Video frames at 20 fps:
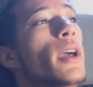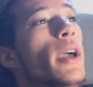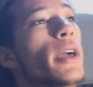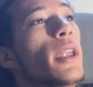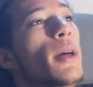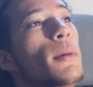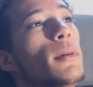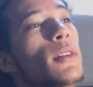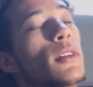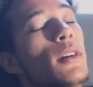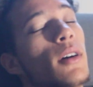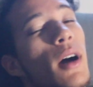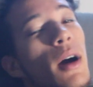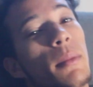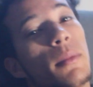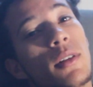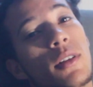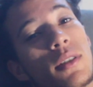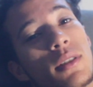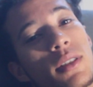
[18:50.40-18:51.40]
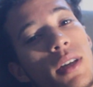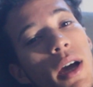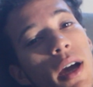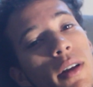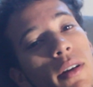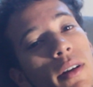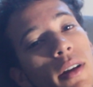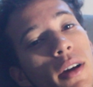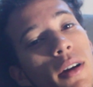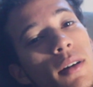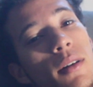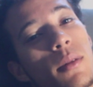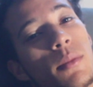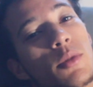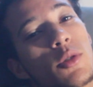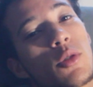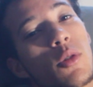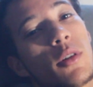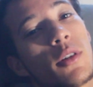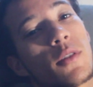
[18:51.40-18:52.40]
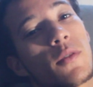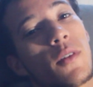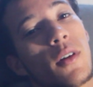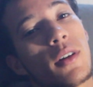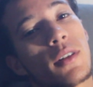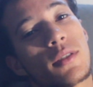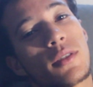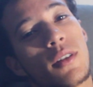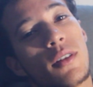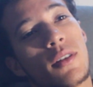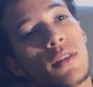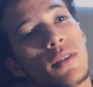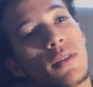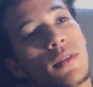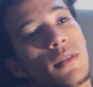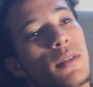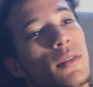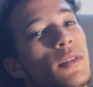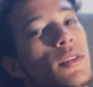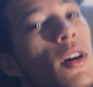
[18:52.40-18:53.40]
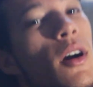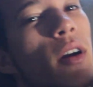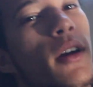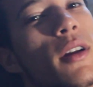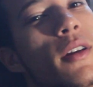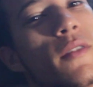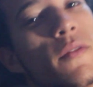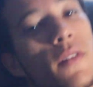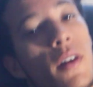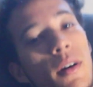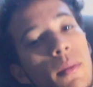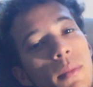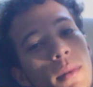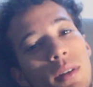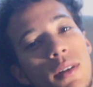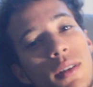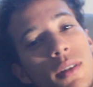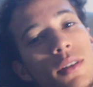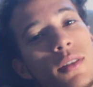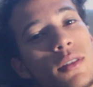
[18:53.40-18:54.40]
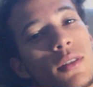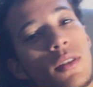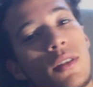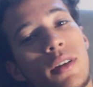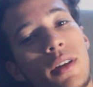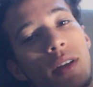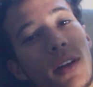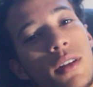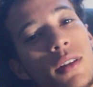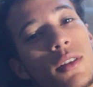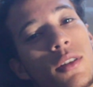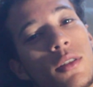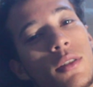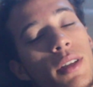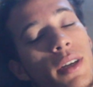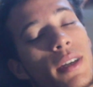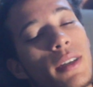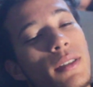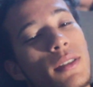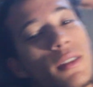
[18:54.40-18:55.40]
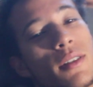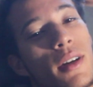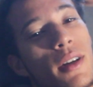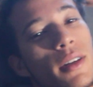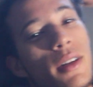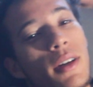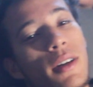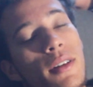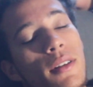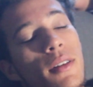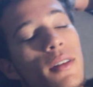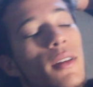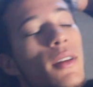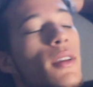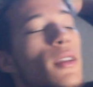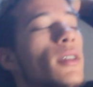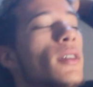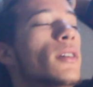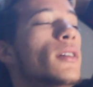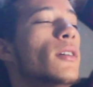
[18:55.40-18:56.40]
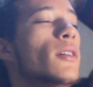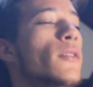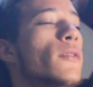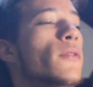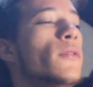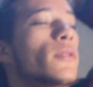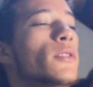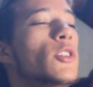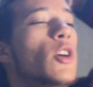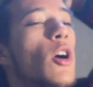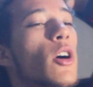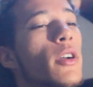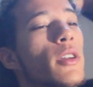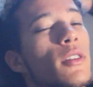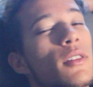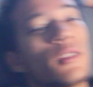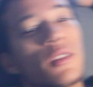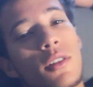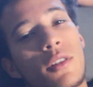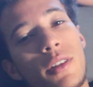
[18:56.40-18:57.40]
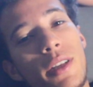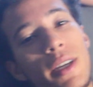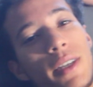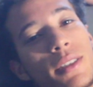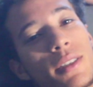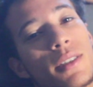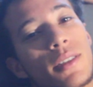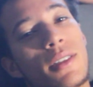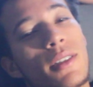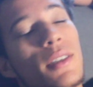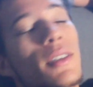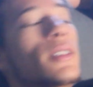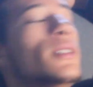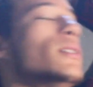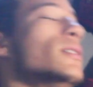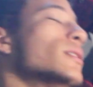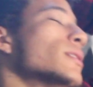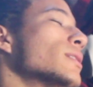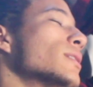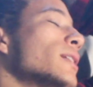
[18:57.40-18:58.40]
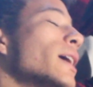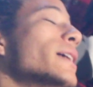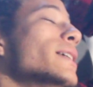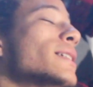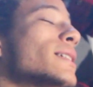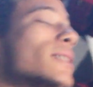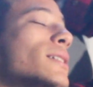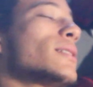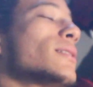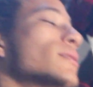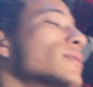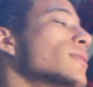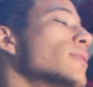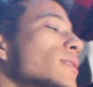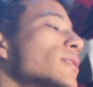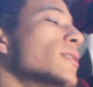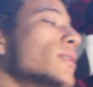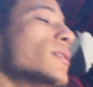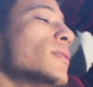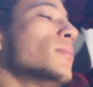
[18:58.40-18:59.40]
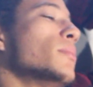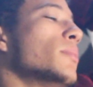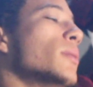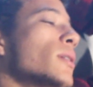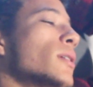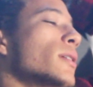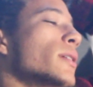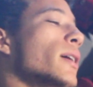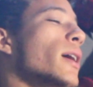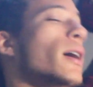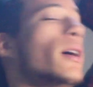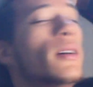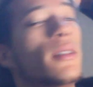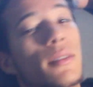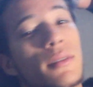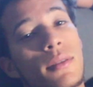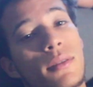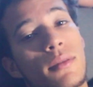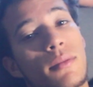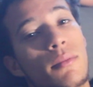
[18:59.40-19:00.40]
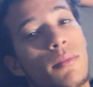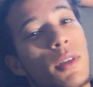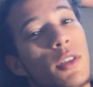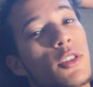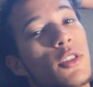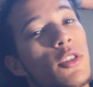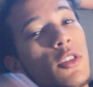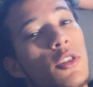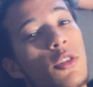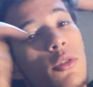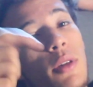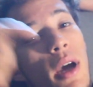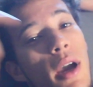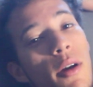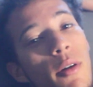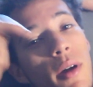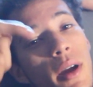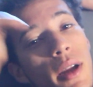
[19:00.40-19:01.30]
And I'm a little I'm a little tired right now. I'm sore as fuck, so sorry if I'm uh, looking a little lazy right now or talking a little lazily like. But yeah, make sure to do that